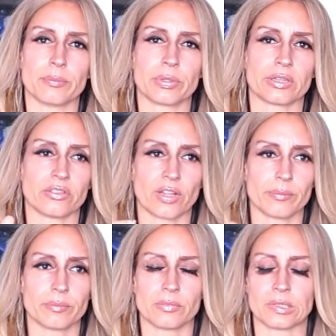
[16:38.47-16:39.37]
put these
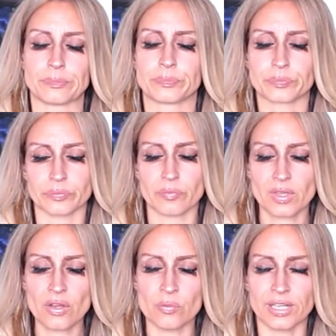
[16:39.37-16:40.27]
up
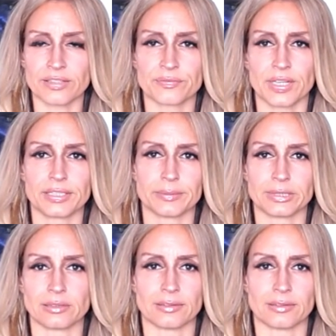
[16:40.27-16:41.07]
when I can find them